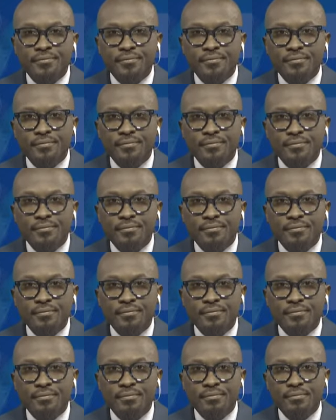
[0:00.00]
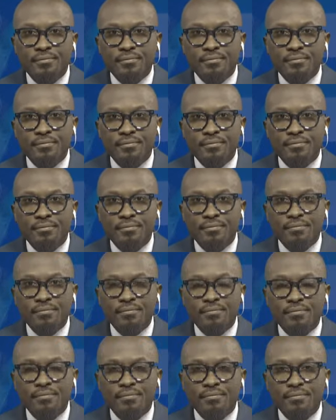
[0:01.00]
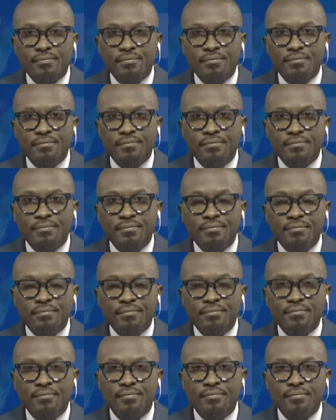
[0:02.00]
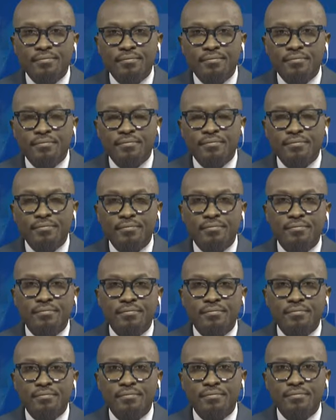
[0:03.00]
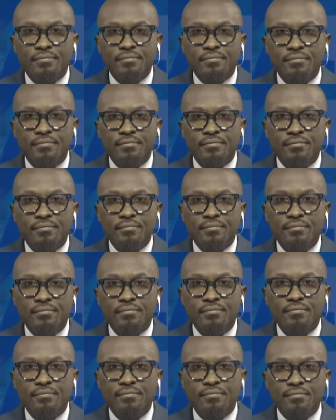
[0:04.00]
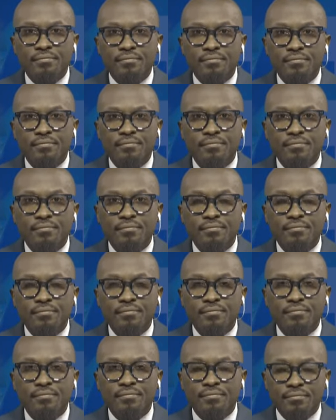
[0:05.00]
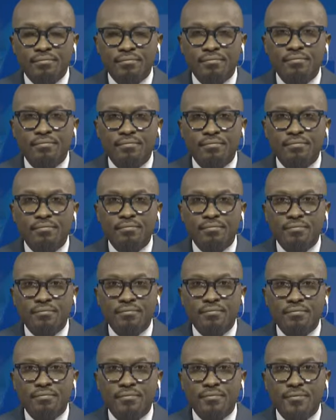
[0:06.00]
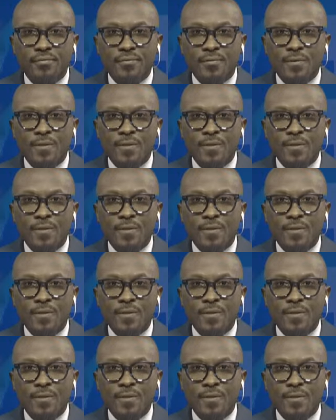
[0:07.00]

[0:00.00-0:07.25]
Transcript: No words are spoken by the person on screen.